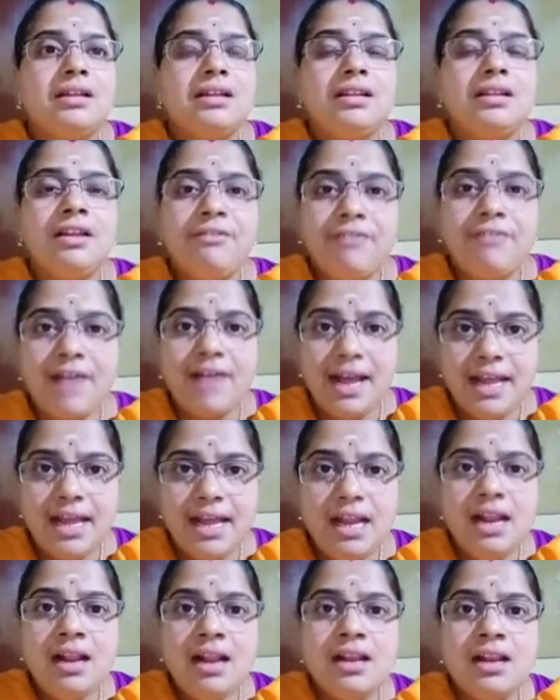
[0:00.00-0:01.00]
the
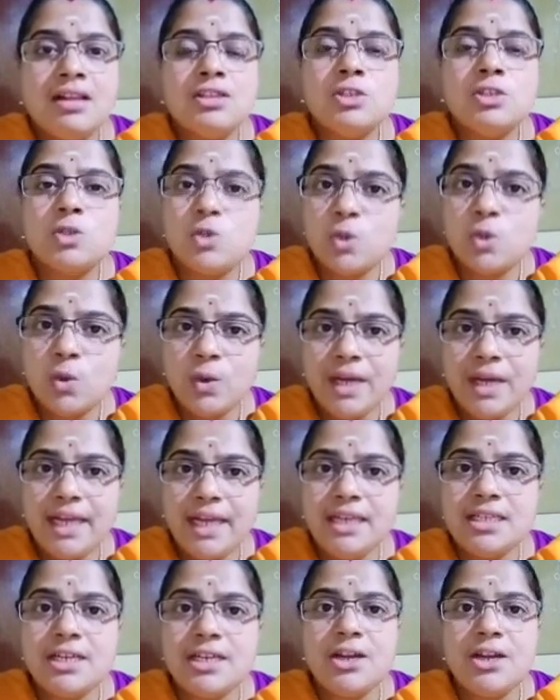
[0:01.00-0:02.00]
file
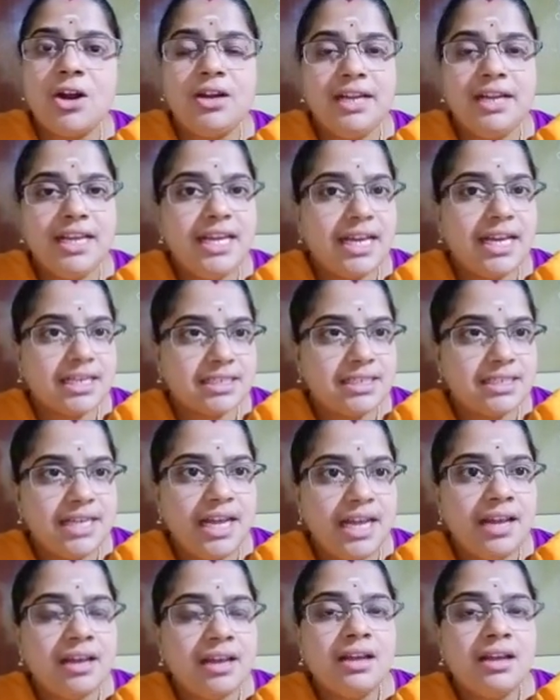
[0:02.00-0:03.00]
student.txt
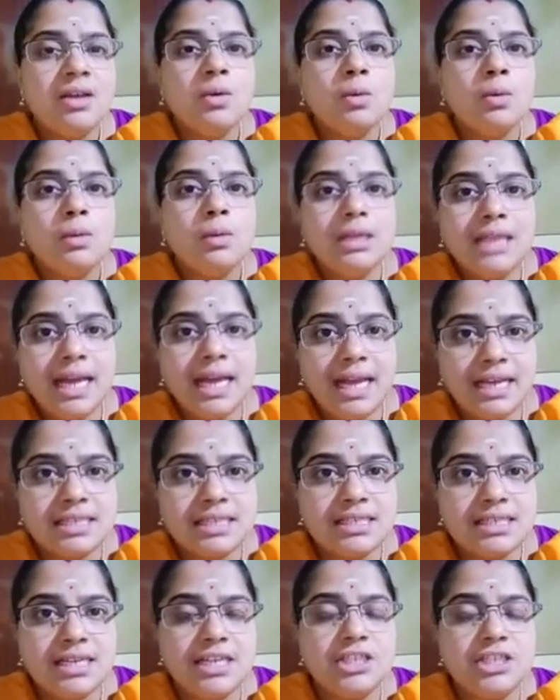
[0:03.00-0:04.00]
with the
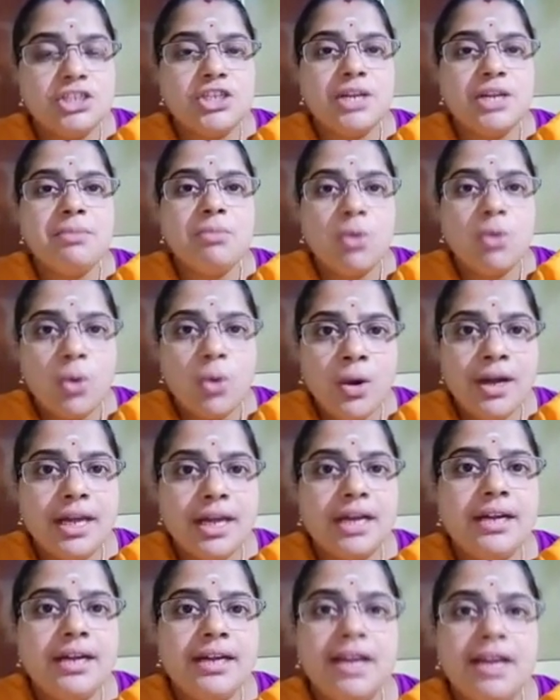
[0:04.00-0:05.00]
extension mode
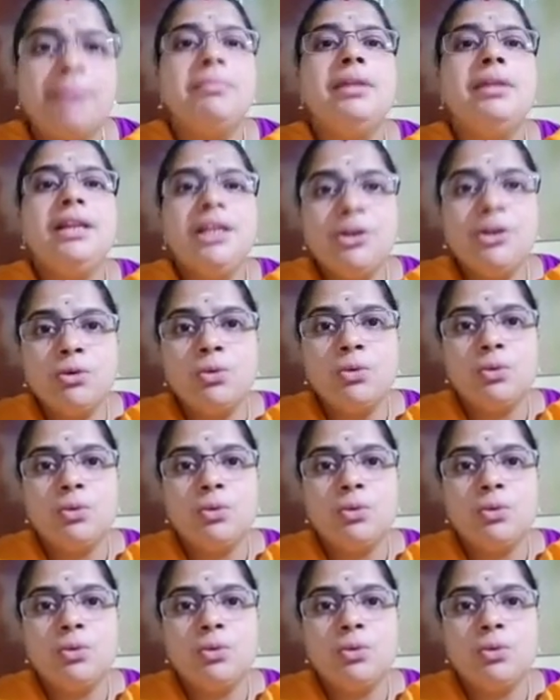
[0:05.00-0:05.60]
W.